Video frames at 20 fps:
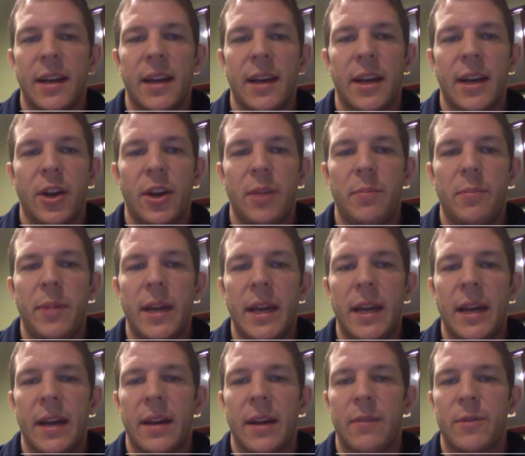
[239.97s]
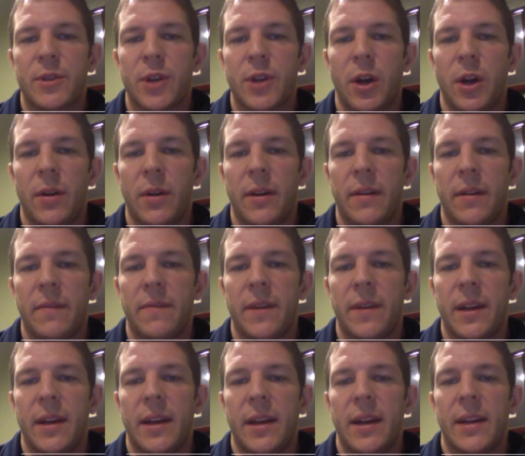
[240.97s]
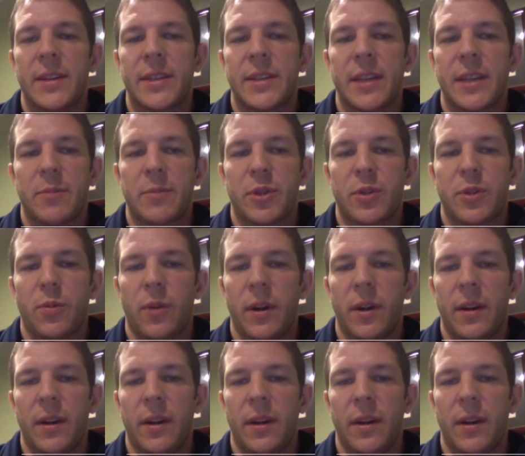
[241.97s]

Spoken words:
It could be a result of some sort